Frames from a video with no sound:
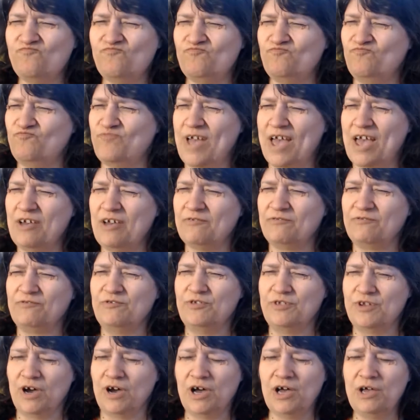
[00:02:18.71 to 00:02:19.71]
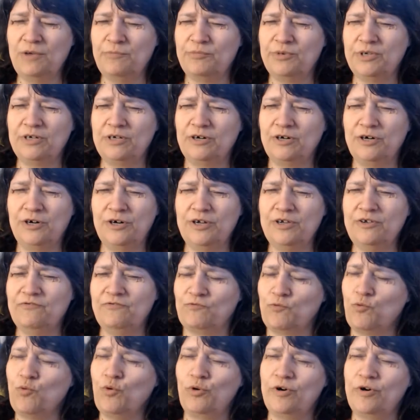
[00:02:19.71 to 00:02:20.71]
have not been heard of,
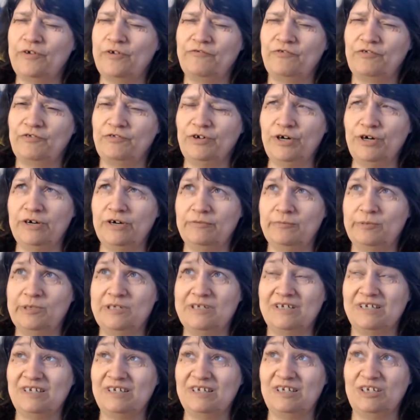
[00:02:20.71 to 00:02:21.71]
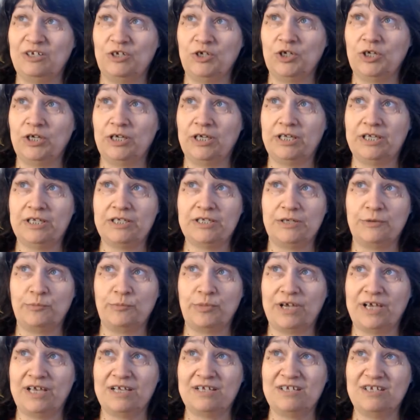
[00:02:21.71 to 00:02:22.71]
or if you've heard of them, it's like, yeah, it's in
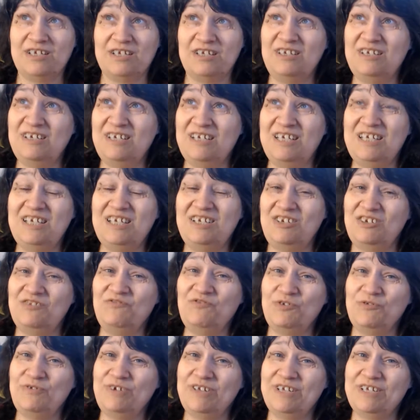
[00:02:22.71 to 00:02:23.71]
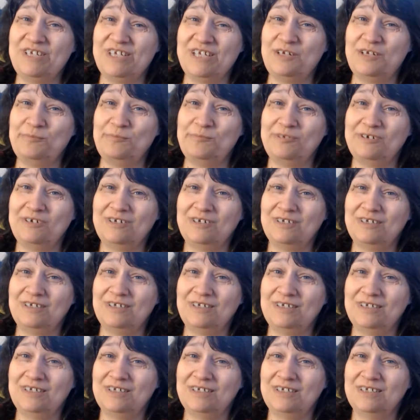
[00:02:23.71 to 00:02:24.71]
passing. Have you really seen them?
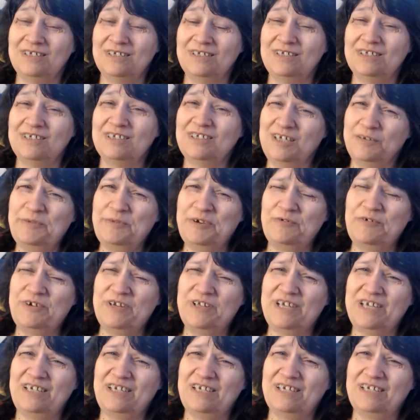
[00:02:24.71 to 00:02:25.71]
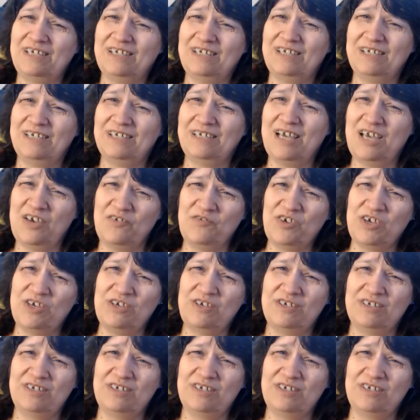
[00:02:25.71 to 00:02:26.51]
I mean, really? Have you?